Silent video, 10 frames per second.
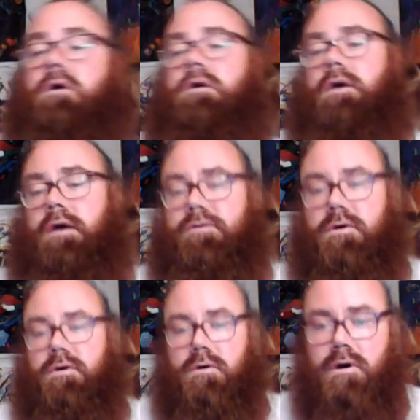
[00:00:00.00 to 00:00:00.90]
Yeah,
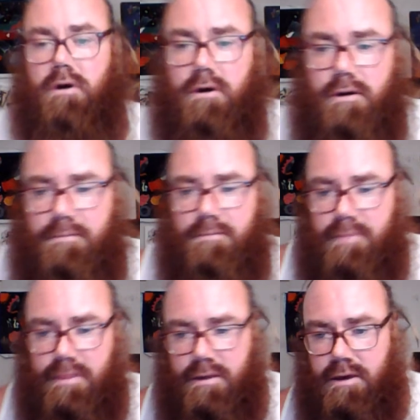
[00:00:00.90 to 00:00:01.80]
so
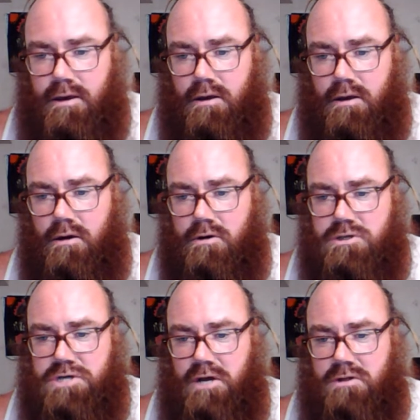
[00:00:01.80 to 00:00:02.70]
get conquered
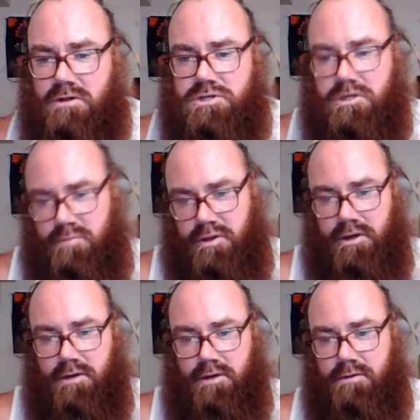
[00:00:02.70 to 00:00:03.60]
challenge
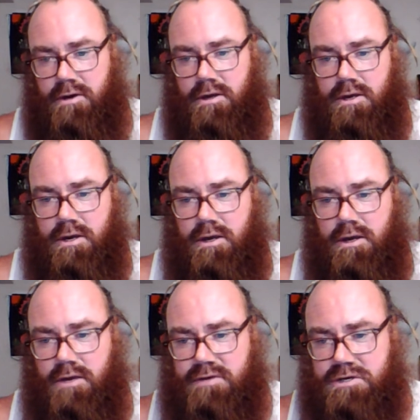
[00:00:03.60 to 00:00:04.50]
complete, right? Kenny
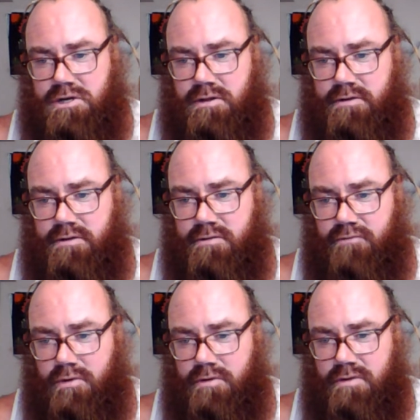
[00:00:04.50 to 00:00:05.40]
has a checklist of
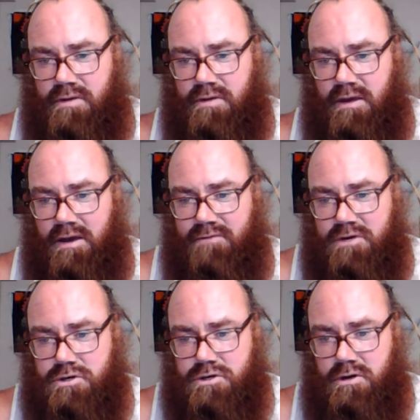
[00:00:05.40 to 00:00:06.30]
words to say every
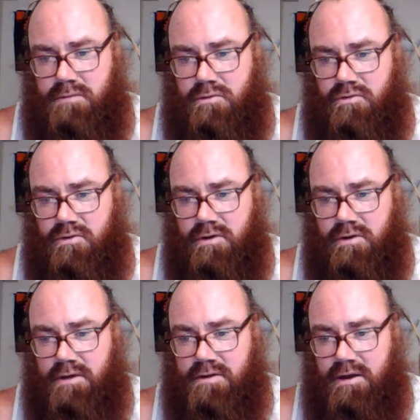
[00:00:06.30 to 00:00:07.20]
stream to ensure
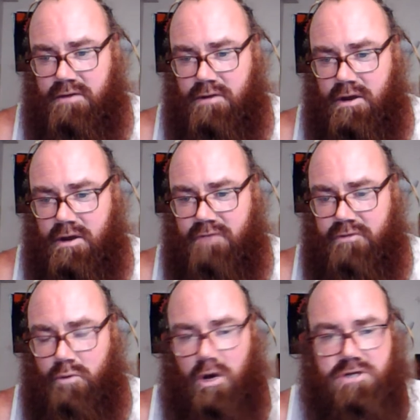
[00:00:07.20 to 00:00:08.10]
he stays on every
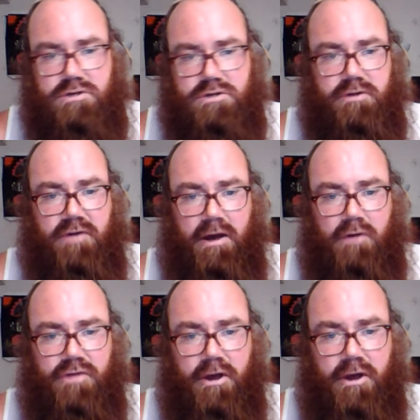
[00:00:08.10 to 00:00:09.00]
watch list
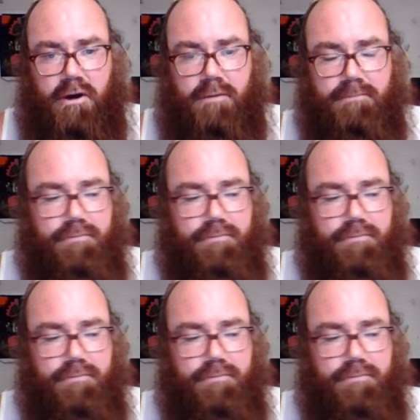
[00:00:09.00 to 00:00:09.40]
out there.